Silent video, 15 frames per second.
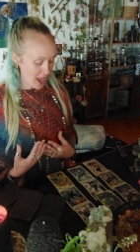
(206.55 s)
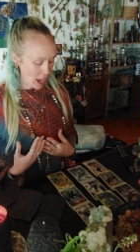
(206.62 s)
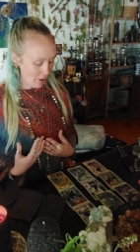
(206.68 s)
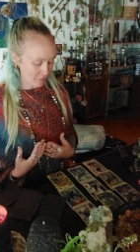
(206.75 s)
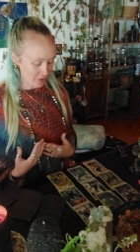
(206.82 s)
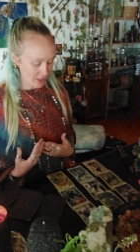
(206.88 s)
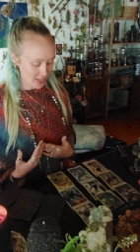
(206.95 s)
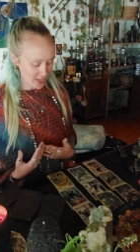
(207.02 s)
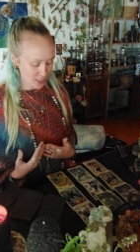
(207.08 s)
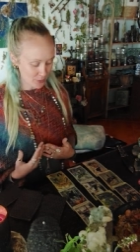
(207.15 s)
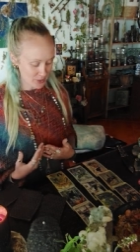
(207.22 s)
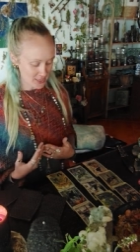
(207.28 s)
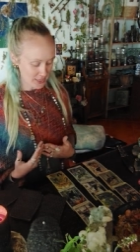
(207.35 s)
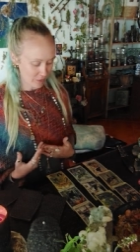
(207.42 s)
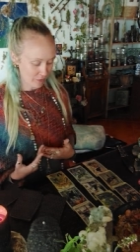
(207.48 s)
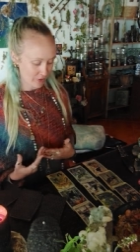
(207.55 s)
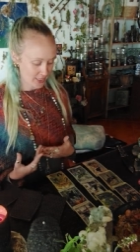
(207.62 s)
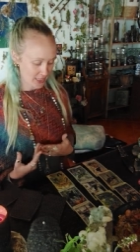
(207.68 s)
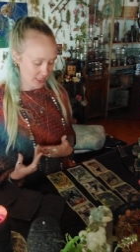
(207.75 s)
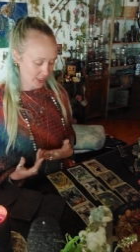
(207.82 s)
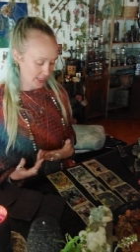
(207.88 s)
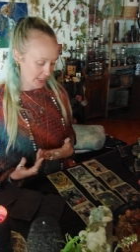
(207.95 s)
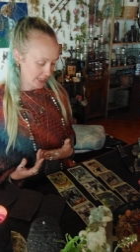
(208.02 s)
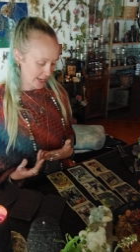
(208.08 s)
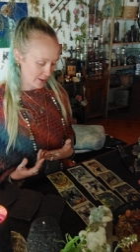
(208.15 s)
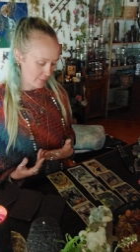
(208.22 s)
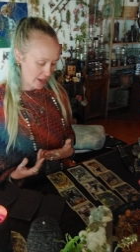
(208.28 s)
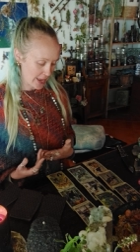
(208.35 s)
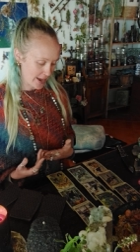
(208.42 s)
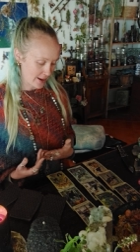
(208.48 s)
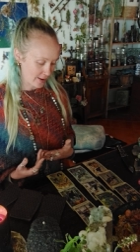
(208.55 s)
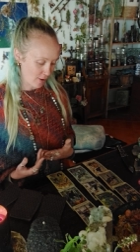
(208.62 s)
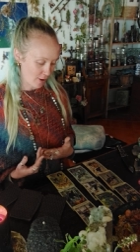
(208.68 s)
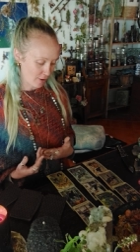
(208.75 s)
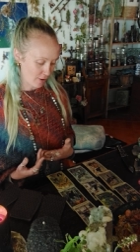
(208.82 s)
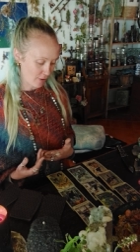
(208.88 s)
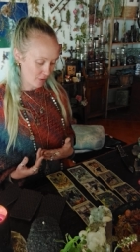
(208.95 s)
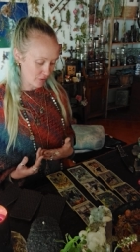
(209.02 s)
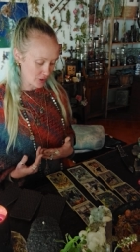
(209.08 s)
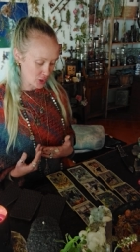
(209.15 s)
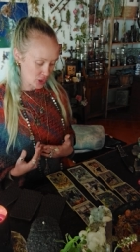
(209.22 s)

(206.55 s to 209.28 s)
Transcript: I feel like you are definitely going to come out of